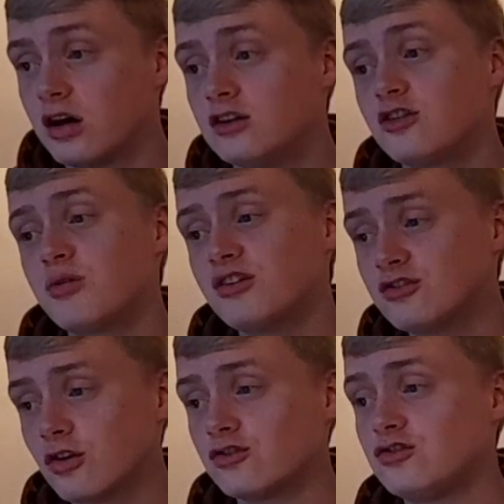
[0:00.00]
So Britain's
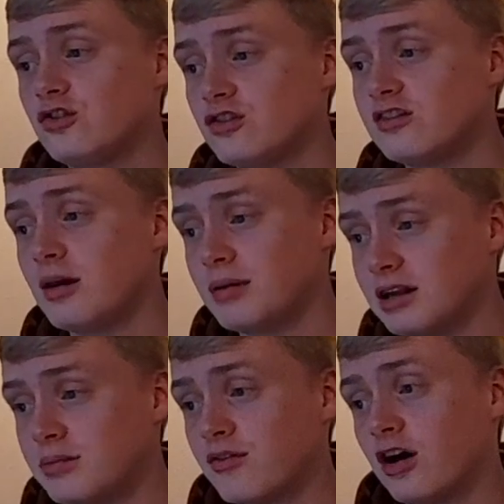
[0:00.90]
constitution typically
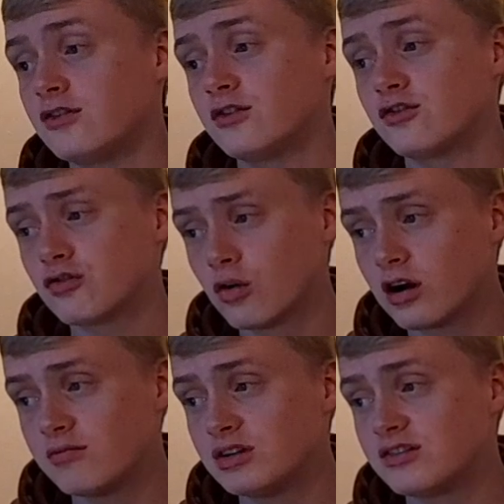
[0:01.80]
provides for strong
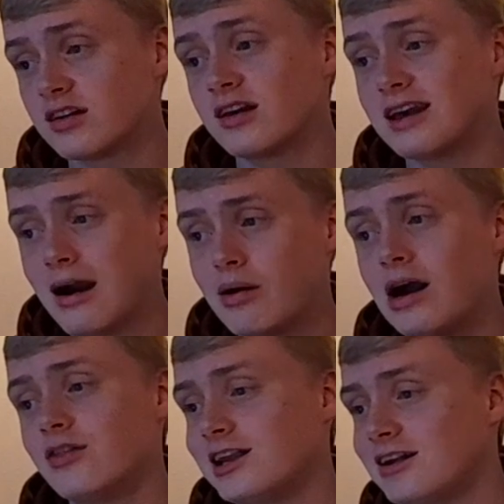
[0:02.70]
governments that can carry
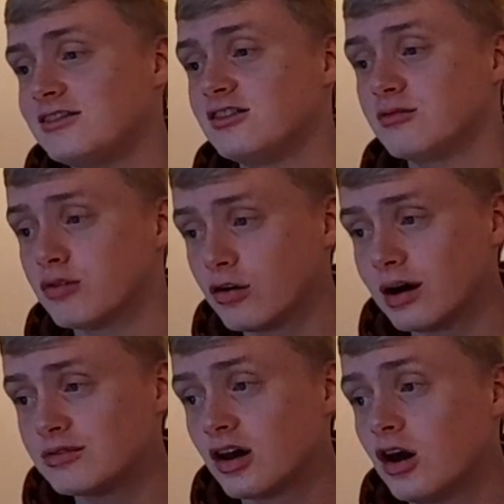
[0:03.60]
out their legislative programmes